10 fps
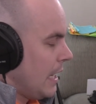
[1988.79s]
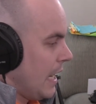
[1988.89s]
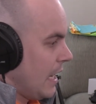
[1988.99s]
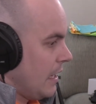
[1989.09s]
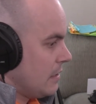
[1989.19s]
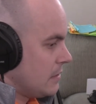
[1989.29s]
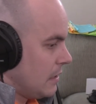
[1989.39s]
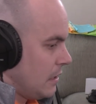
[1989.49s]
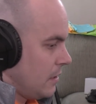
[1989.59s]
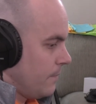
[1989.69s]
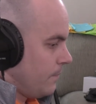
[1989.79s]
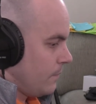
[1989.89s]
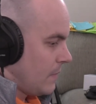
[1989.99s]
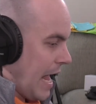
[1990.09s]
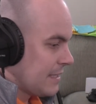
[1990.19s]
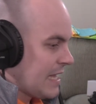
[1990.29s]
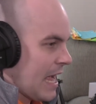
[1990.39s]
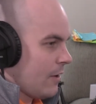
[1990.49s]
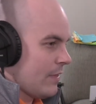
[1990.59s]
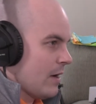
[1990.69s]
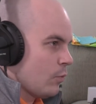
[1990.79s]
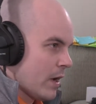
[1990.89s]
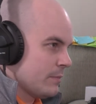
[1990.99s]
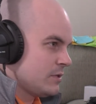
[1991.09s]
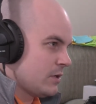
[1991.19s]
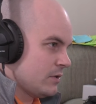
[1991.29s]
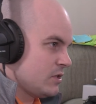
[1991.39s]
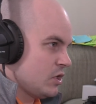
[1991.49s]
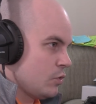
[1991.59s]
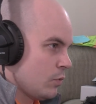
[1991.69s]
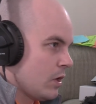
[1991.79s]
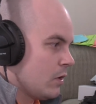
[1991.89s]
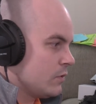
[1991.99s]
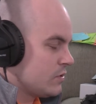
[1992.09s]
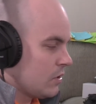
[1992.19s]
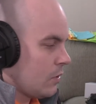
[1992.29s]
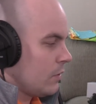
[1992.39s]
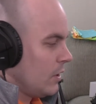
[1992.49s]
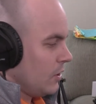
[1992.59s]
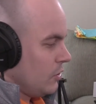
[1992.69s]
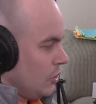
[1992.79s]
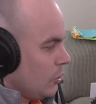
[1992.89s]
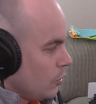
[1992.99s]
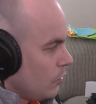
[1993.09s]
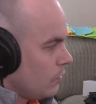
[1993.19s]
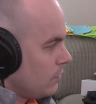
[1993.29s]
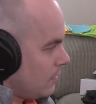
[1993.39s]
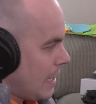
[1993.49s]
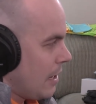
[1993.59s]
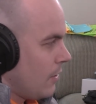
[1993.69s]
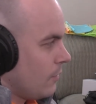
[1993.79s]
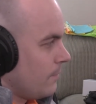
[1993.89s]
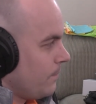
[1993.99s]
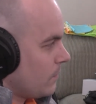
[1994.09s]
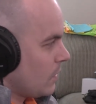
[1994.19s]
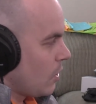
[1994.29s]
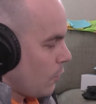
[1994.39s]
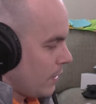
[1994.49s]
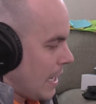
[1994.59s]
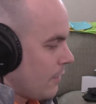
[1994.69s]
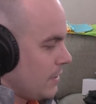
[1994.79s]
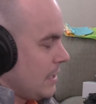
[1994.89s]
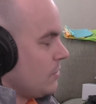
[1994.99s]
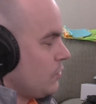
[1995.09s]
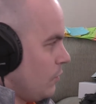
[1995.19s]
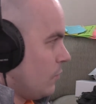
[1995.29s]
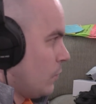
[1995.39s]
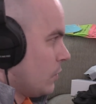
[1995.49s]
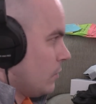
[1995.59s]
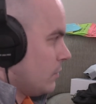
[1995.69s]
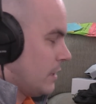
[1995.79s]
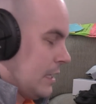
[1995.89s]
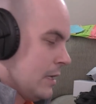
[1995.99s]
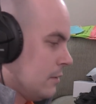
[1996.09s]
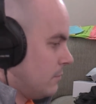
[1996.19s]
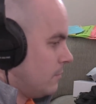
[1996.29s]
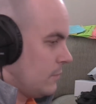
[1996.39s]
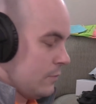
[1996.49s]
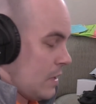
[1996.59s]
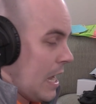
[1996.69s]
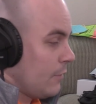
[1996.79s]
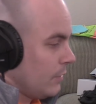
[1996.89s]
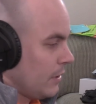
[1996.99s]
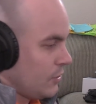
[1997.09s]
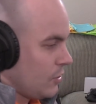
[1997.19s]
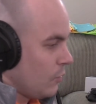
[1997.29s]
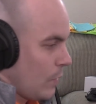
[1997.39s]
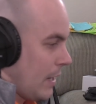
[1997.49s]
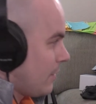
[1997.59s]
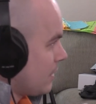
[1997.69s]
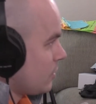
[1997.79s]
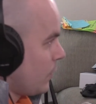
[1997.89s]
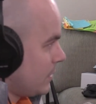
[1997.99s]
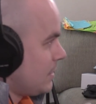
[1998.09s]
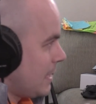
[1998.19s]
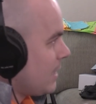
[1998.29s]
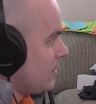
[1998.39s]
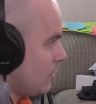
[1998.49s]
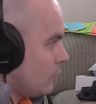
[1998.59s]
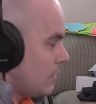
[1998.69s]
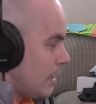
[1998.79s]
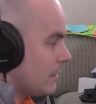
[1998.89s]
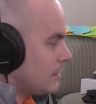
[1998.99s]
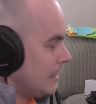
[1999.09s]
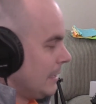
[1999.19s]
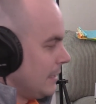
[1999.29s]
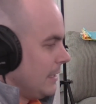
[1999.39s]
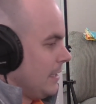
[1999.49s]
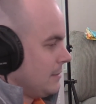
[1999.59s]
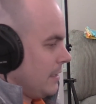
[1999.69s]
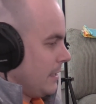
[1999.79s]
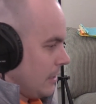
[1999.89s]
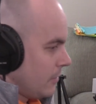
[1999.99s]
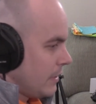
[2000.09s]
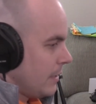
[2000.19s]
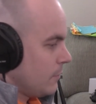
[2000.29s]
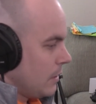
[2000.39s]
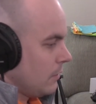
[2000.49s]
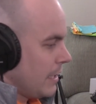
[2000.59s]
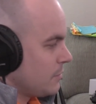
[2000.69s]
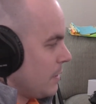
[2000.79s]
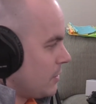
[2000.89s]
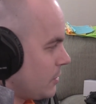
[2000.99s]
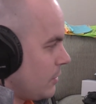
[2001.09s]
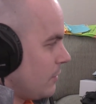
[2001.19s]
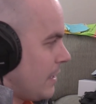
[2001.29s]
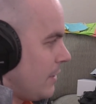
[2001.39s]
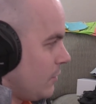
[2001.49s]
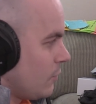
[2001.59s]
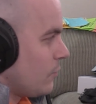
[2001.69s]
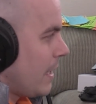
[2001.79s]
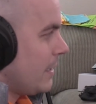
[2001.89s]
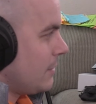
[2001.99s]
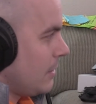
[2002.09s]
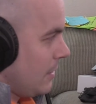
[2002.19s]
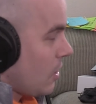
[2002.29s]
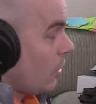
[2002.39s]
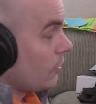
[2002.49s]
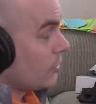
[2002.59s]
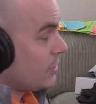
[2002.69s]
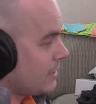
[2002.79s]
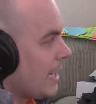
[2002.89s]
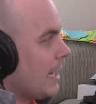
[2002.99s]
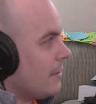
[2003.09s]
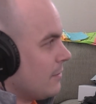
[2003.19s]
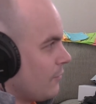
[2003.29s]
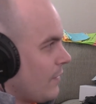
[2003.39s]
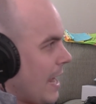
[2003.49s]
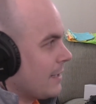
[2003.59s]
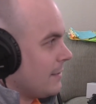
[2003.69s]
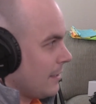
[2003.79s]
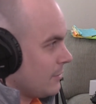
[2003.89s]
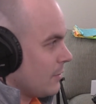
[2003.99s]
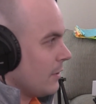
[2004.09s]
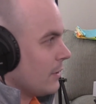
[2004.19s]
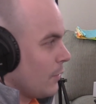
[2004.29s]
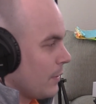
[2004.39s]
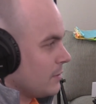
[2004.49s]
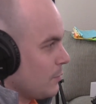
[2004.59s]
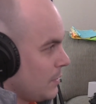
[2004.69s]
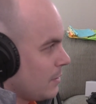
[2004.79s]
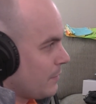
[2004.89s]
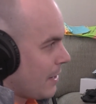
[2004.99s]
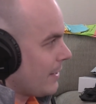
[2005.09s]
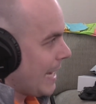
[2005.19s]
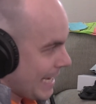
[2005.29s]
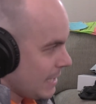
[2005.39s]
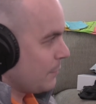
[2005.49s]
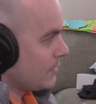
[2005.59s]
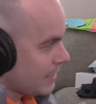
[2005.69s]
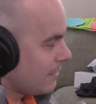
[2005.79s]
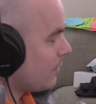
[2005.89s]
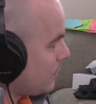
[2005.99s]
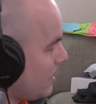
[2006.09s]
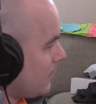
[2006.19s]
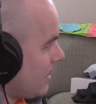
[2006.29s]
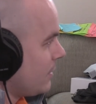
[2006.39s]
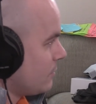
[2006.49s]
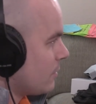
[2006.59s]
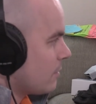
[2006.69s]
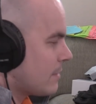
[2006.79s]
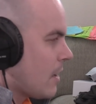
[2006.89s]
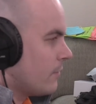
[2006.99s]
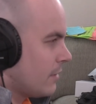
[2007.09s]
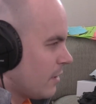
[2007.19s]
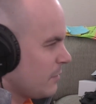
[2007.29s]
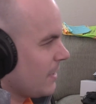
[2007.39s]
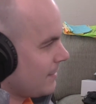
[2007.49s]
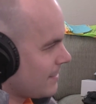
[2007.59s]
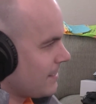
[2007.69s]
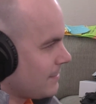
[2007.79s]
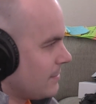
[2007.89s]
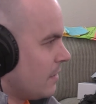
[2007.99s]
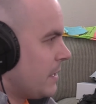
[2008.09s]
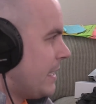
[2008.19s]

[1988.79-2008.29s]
And that's how that web starts to grow. So you now going out into the world, again, not really sure where that's going to take you yet. It's like, all right, well, let's make sure that you're ready to understand the fact that there are going to be about 80% of the people that you're around, they're going to be like, that's a dumb